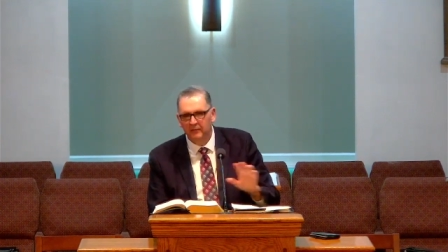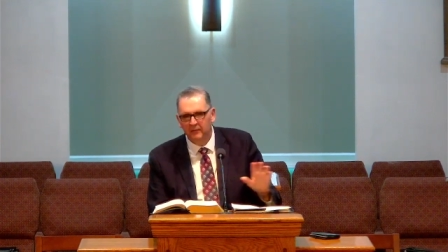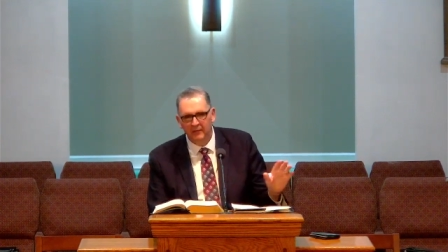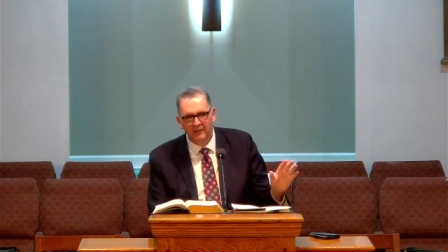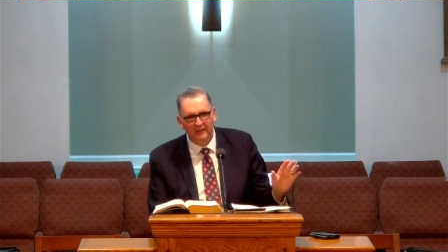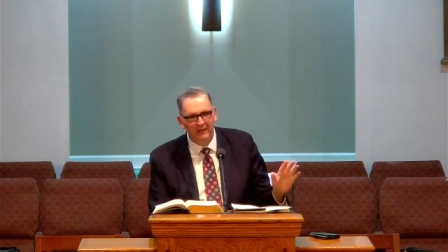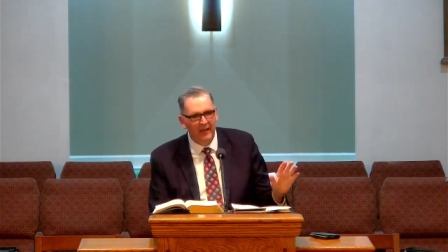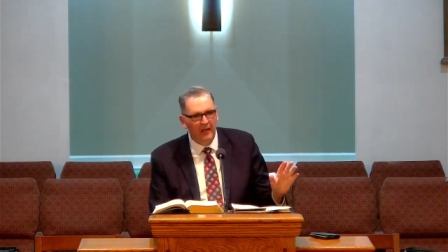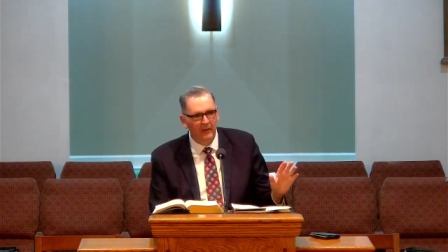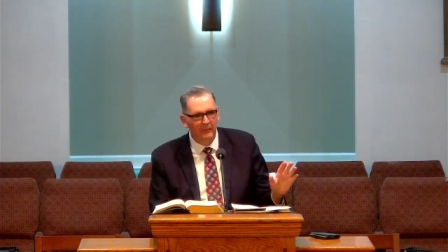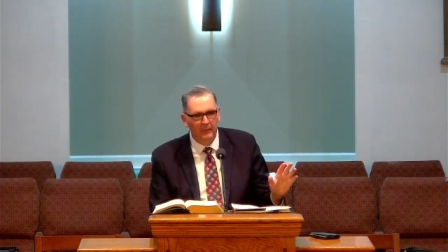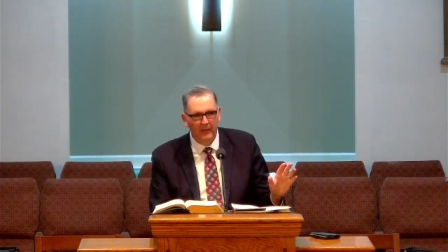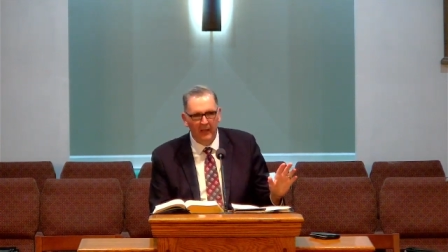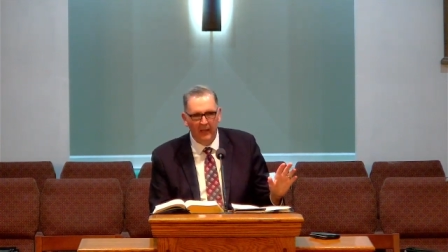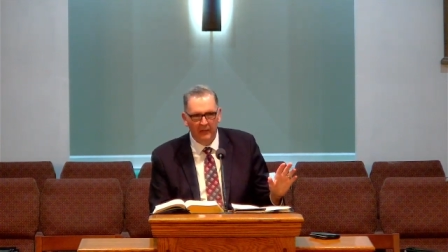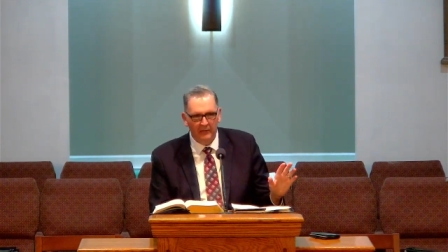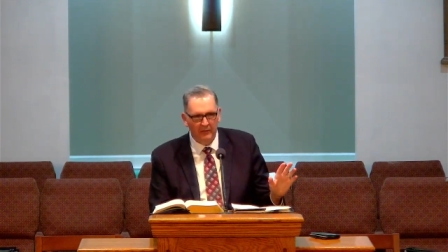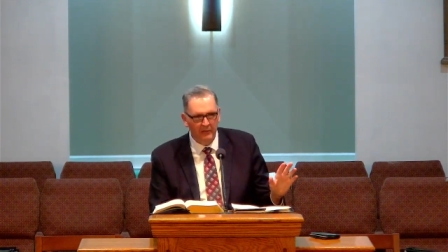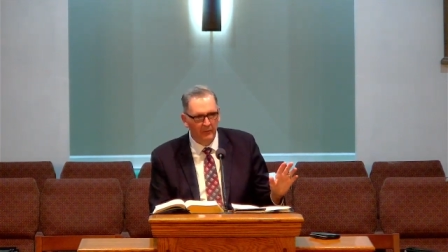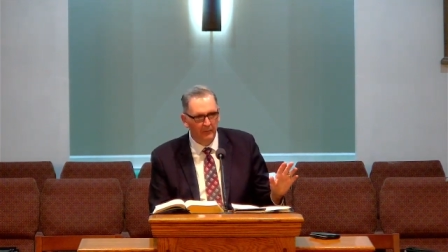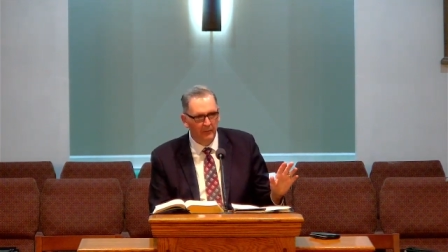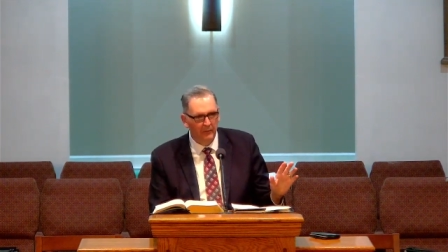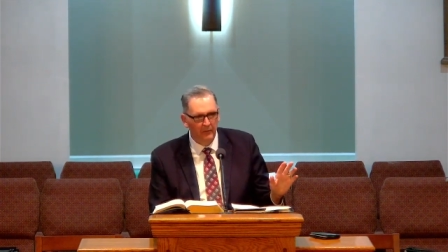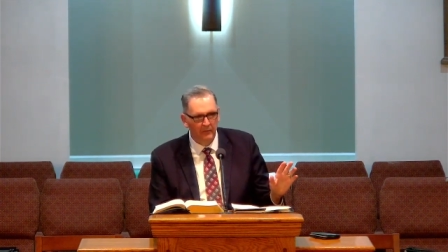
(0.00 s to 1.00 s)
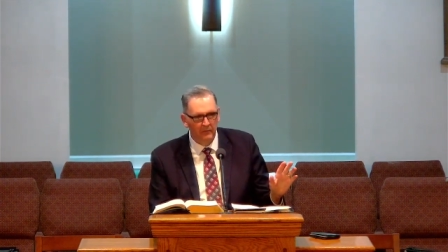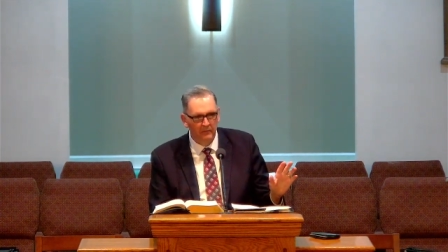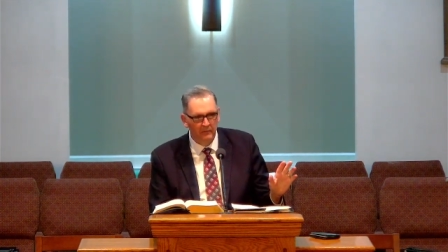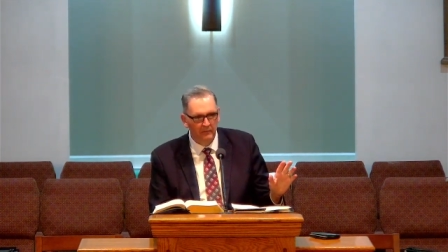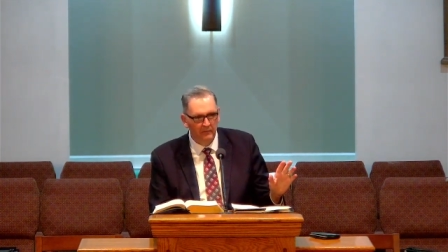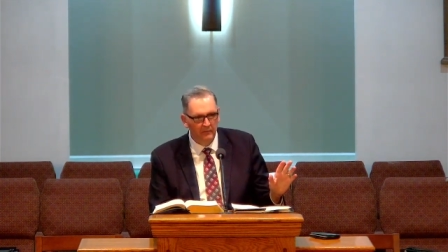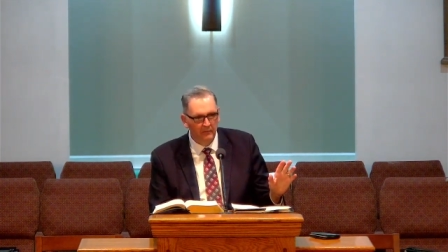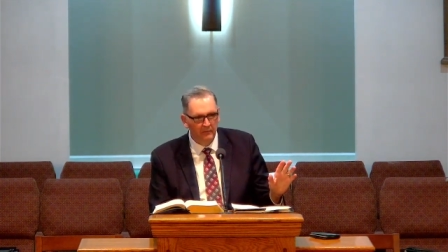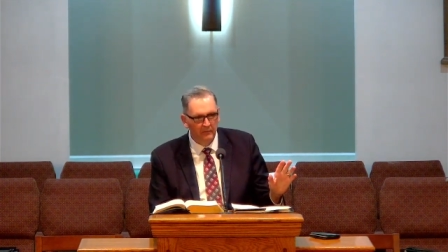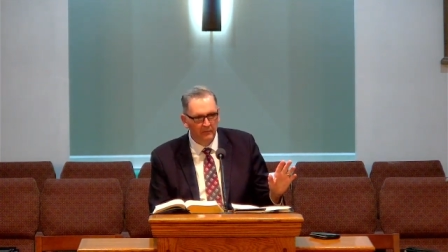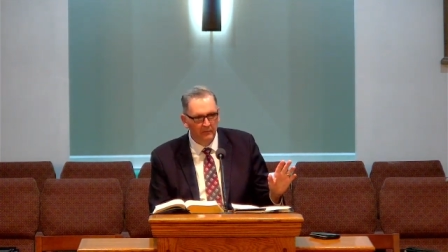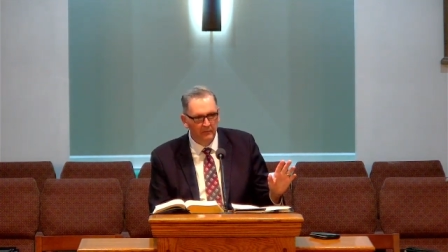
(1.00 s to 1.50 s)
not possible.
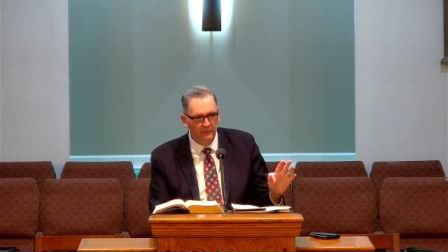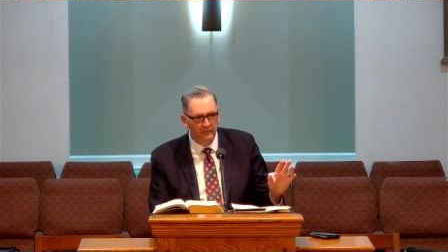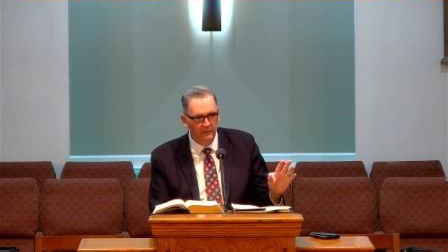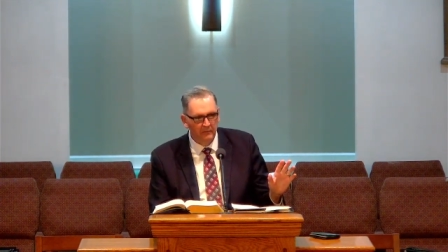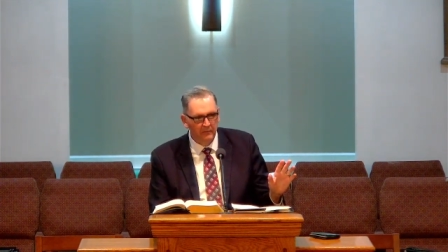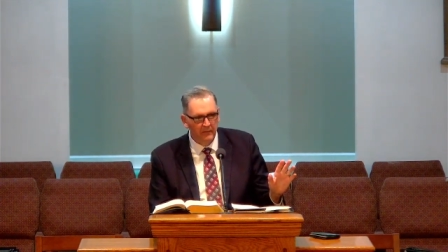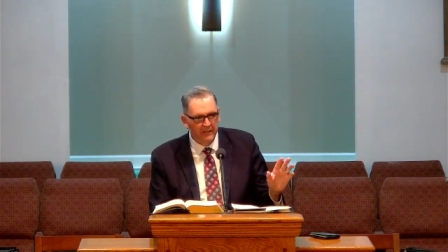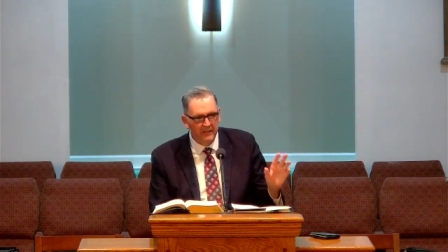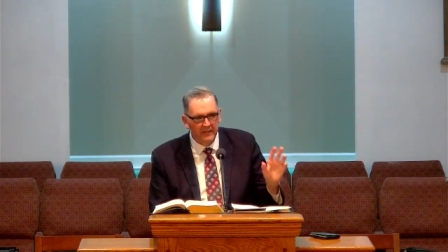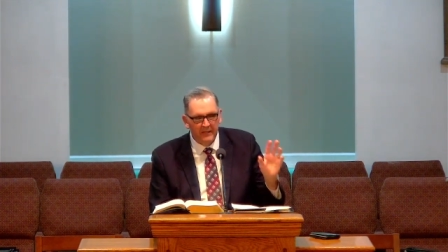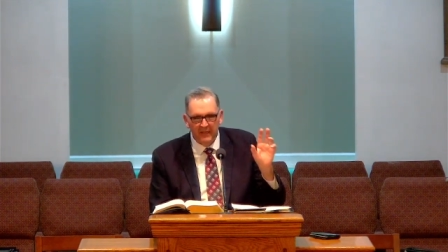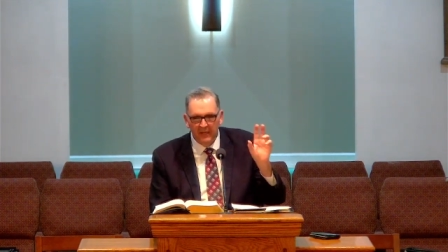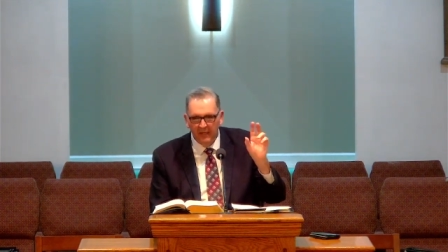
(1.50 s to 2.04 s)
He